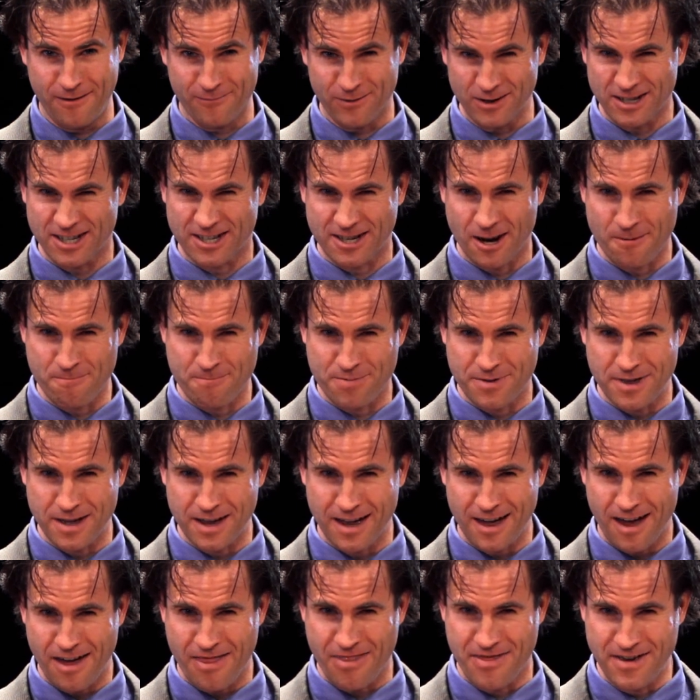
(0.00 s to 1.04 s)
for
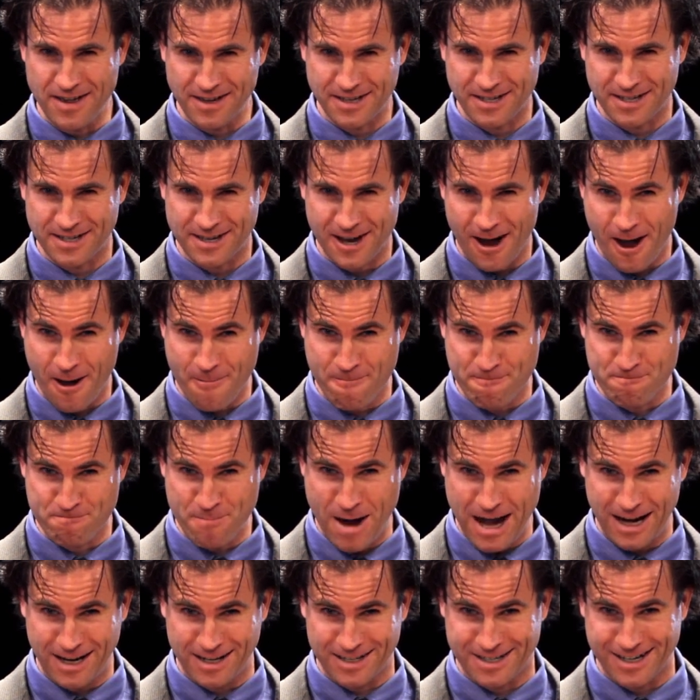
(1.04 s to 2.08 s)
something this
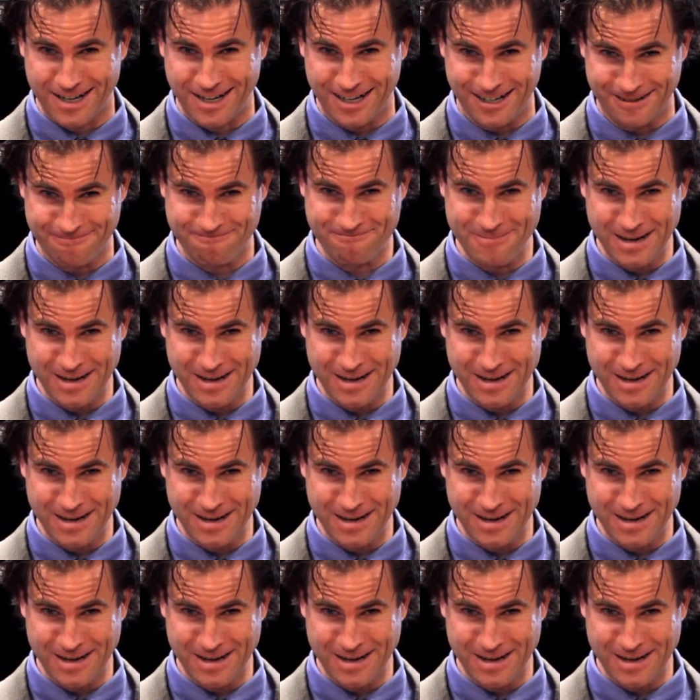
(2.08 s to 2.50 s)
amazing?